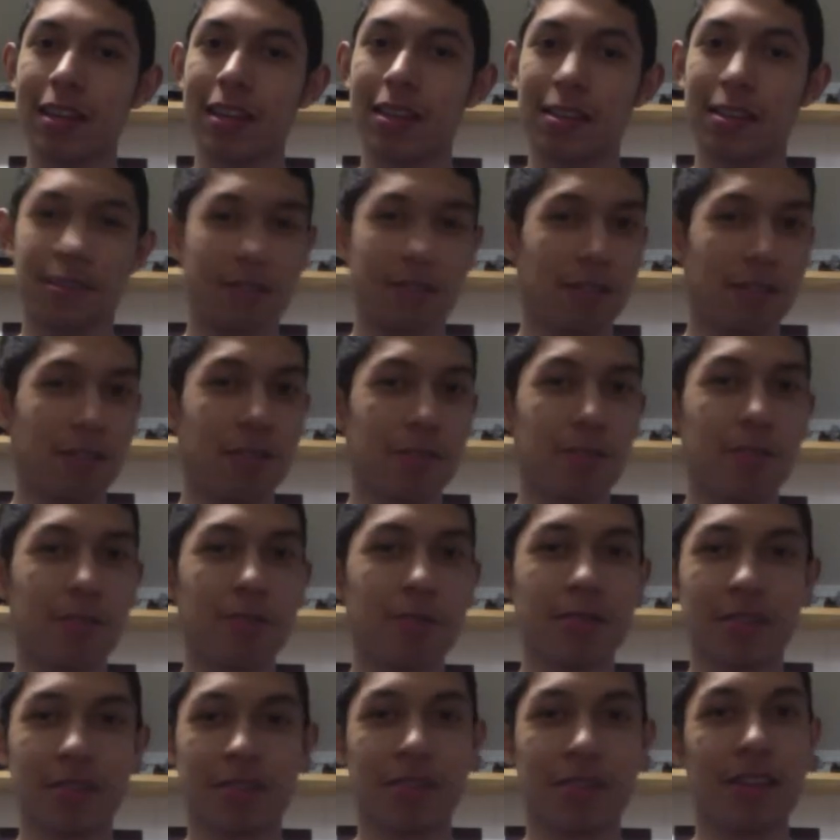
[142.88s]

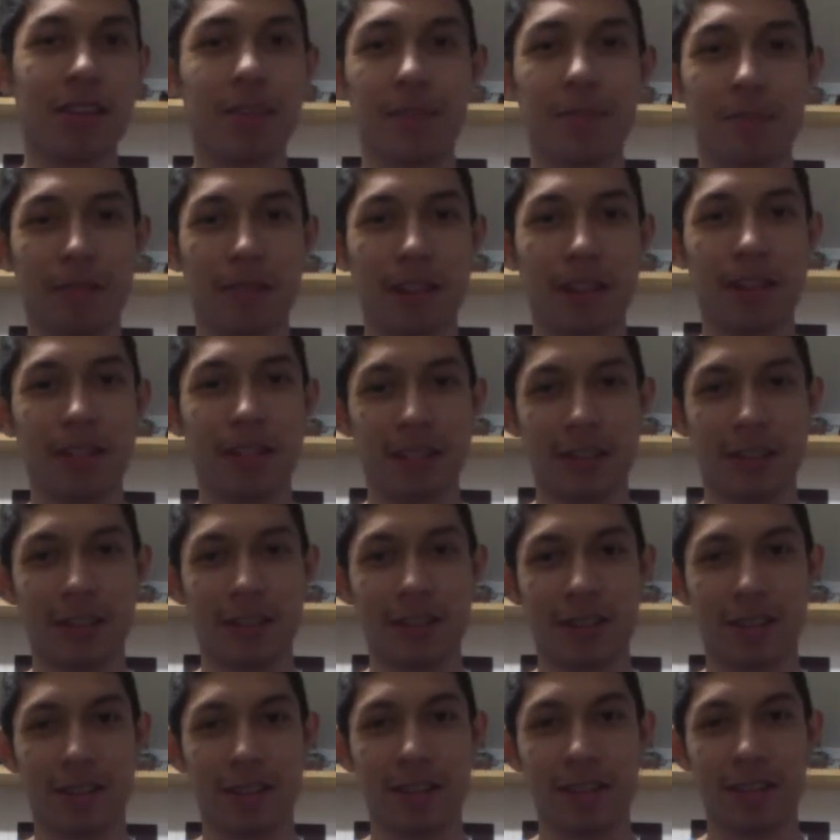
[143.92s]
don't just leave nature as
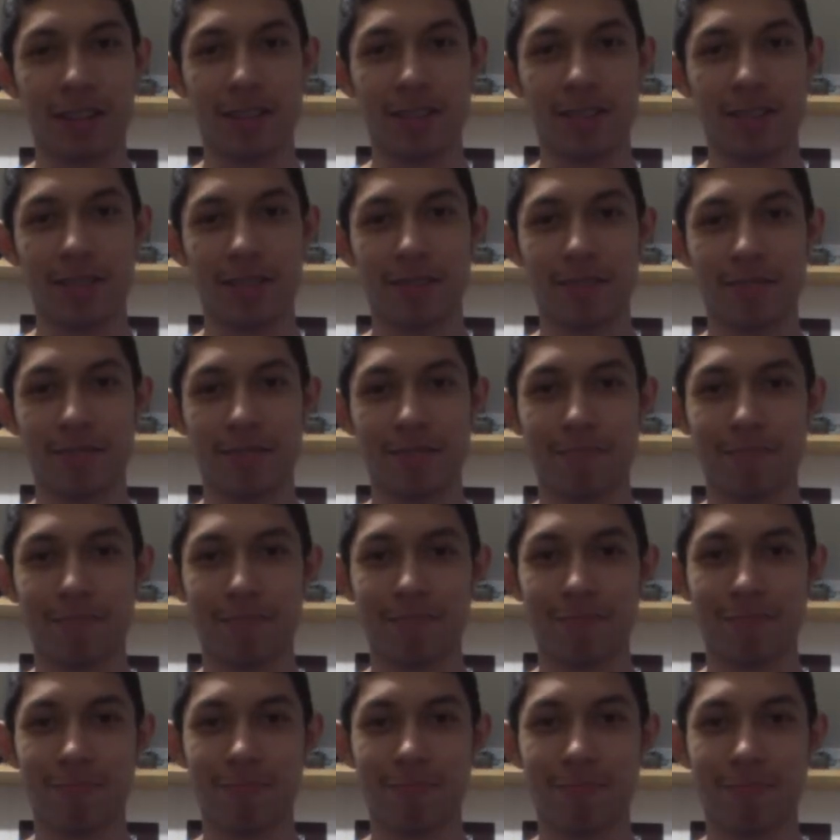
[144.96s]
it is.
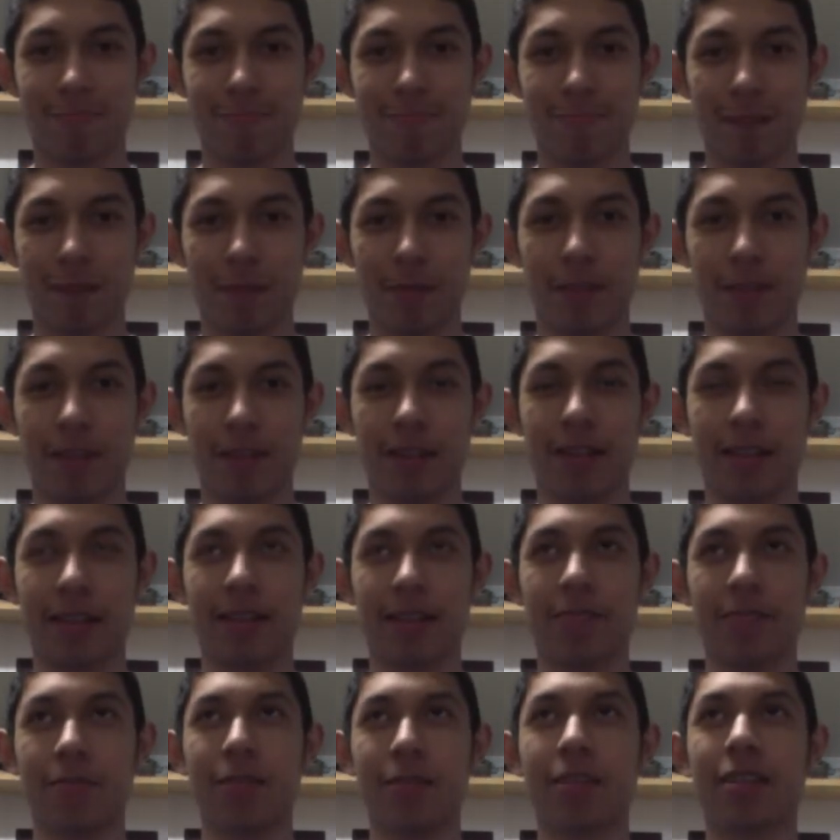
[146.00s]
I mean,
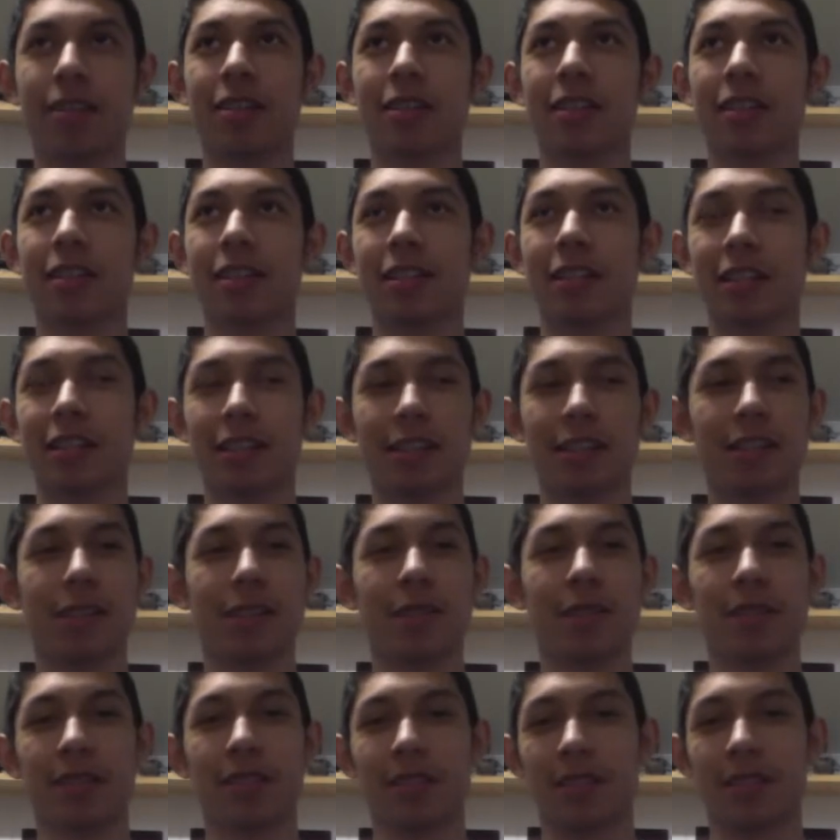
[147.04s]
we're killing it
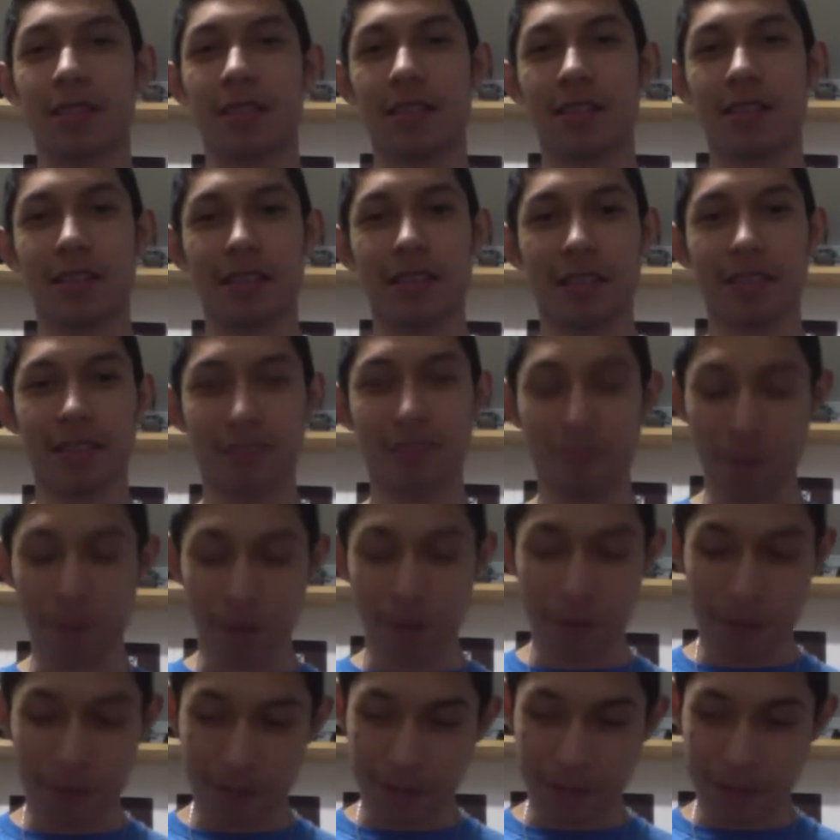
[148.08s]
enough as it is, and this
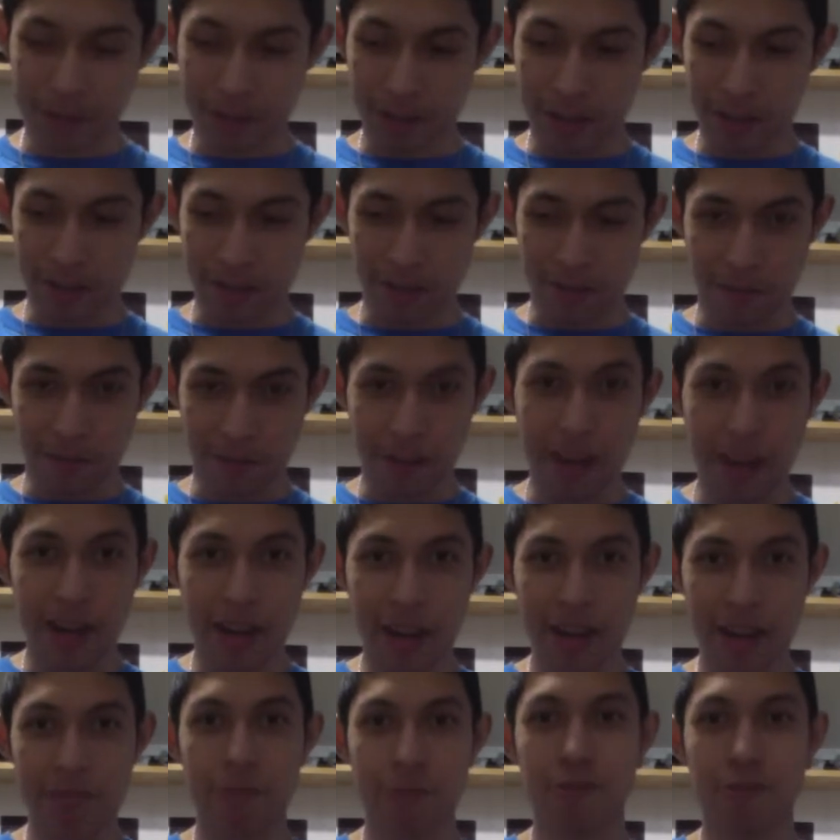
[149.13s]
movie was in
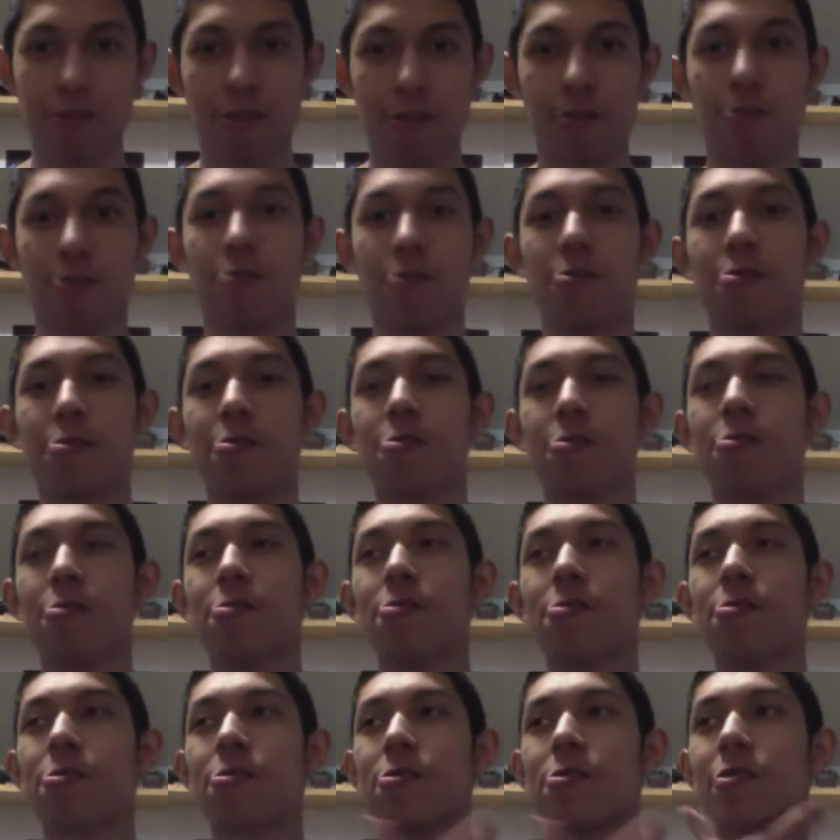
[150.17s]
2005, so
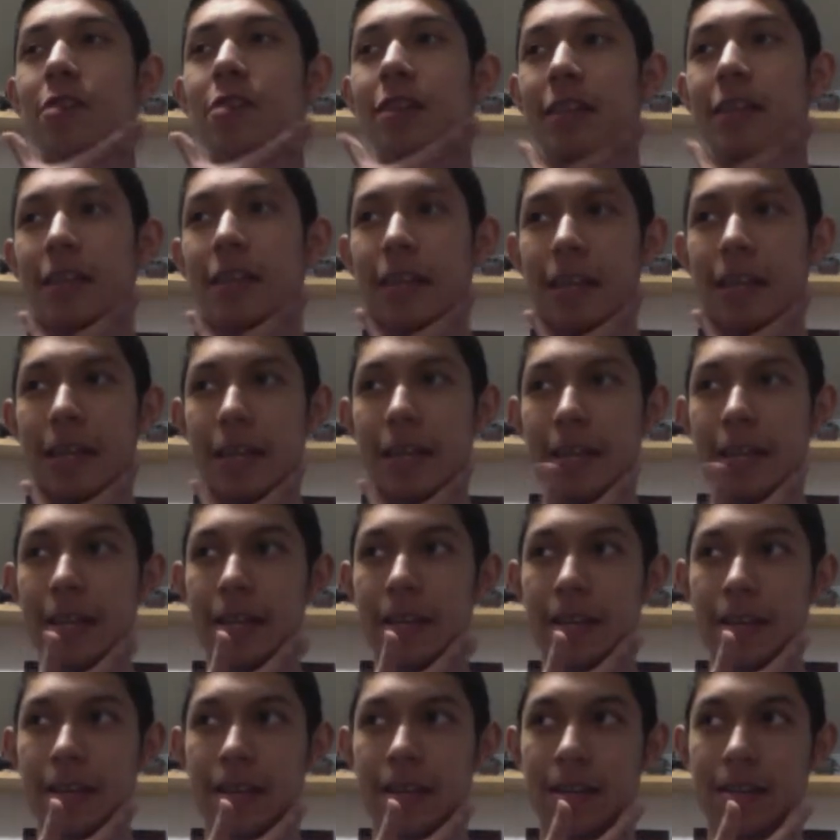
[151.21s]

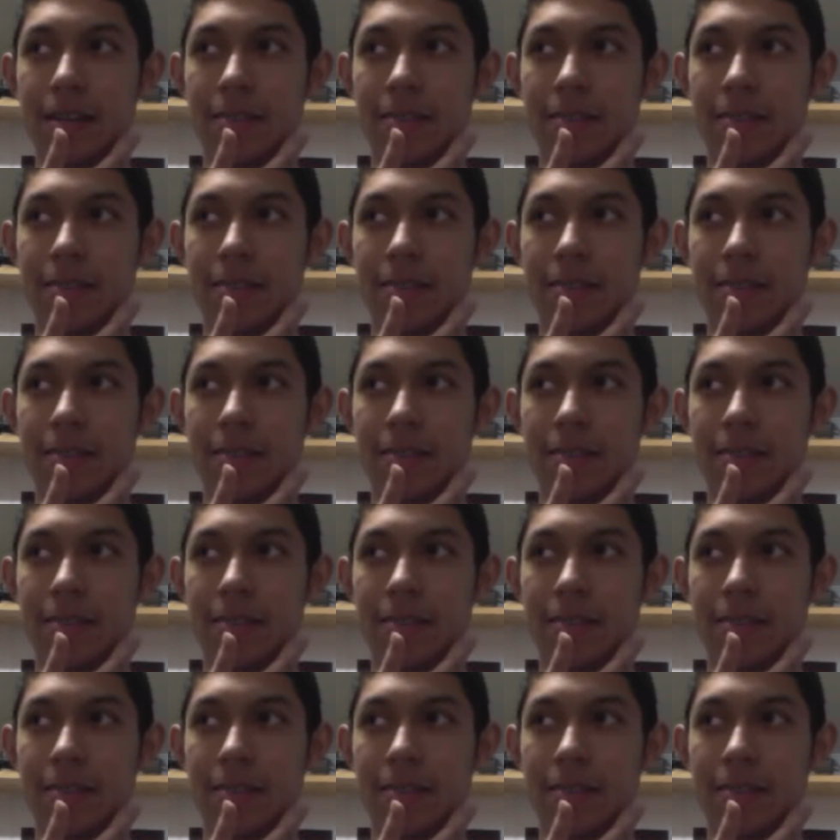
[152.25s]
yeah.